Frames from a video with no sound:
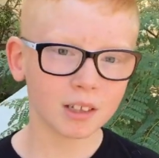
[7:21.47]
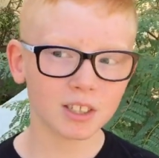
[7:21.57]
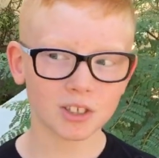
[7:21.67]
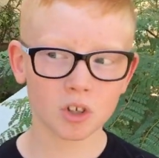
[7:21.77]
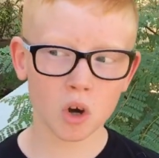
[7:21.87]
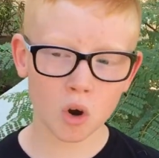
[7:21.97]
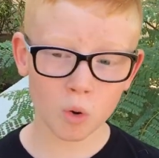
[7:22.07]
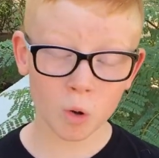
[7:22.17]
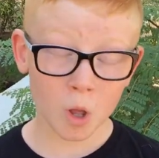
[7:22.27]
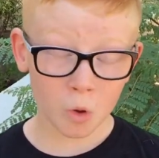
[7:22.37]

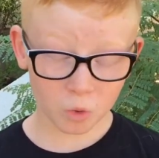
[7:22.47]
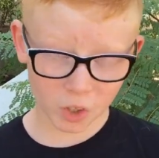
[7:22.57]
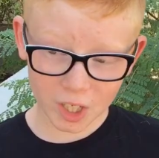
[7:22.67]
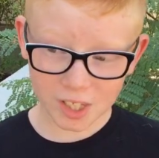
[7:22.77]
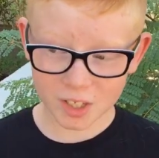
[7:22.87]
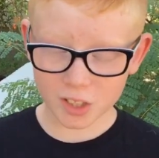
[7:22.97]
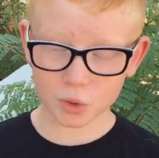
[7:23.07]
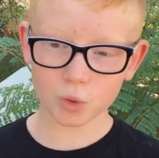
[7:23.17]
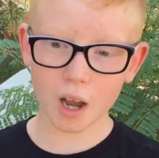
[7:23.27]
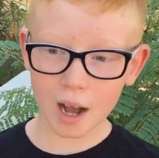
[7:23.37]
So we're gonna see
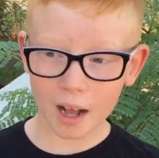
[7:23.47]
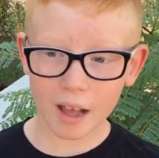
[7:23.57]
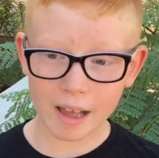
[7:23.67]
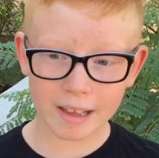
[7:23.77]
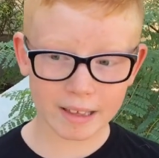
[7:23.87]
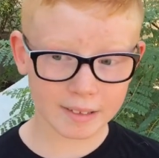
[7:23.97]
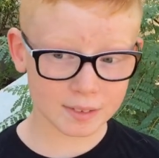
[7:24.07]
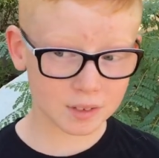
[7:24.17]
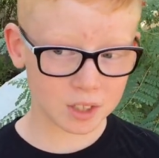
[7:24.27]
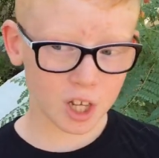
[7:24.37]
you
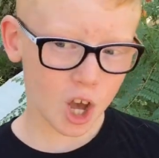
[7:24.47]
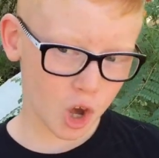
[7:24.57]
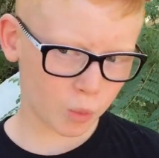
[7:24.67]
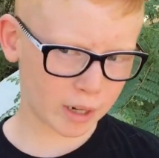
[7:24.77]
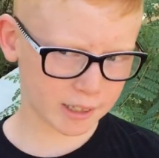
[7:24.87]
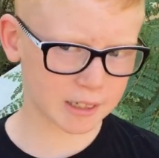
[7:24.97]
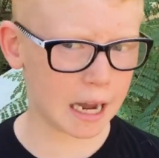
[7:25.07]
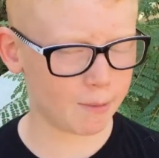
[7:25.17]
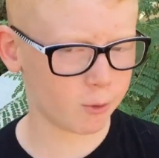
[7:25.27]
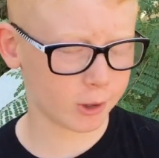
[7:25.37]
guys when it's
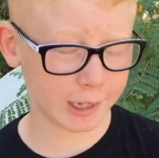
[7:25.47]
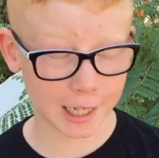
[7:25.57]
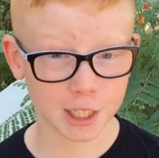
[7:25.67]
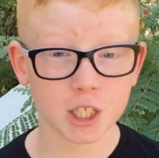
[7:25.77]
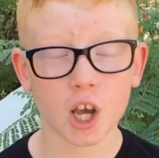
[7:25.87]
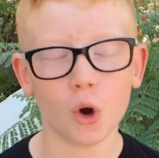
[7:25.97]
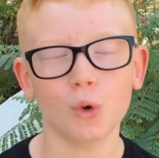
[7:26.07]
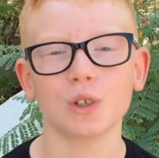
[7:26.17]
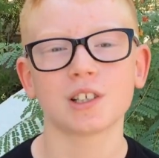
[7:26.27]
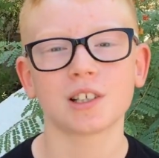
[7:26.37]
time for the next
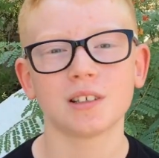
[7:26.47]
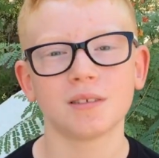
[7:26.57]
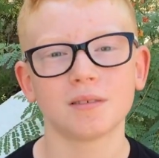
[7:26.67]
coat.